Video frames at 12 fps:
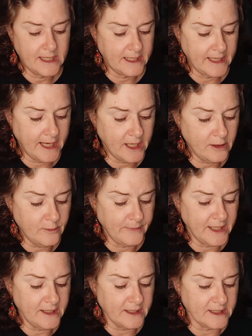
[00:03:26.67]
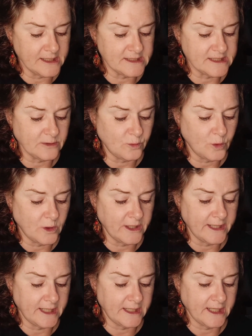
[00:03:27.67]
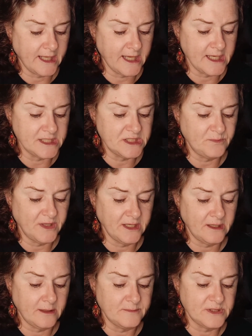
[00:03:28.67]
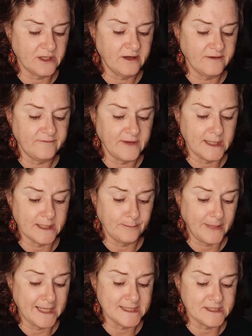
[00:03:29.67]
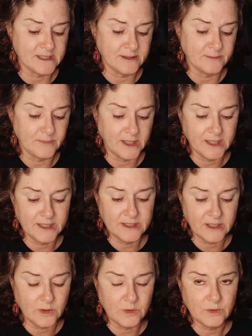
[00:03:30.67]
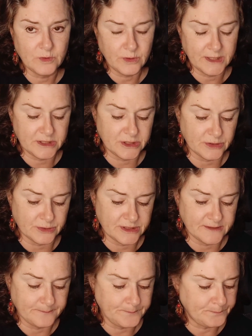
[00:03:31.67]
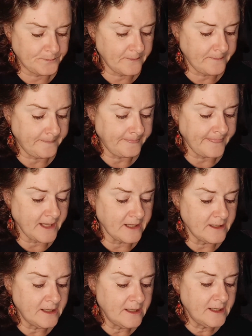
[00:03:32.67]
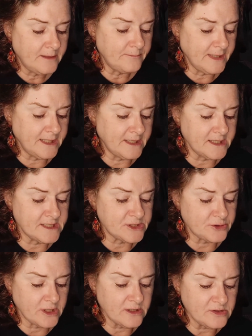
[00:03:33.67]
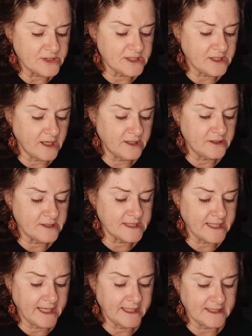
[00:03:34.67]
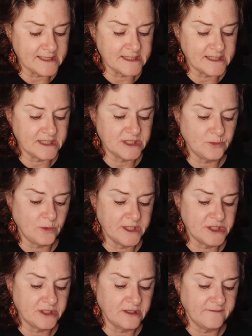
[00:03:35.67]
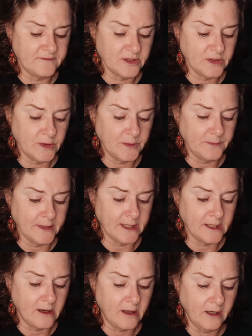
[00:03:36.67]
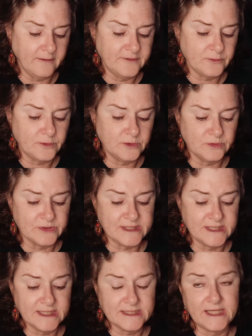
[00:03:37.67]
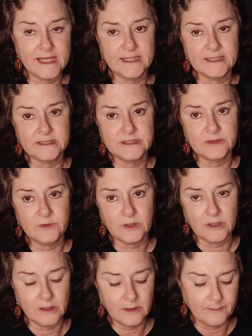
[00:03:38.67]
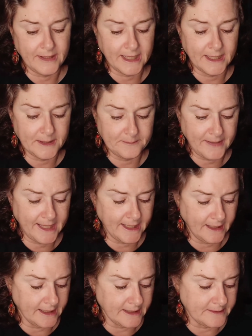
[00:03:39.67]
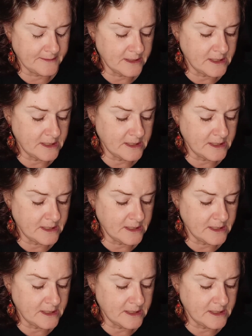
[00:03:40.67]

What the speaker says: Now Mina is the one in a cage being observed by some unknown creatures. Mina struggles to understand the situation of the coop and all of the rules dictated to her by Madeline.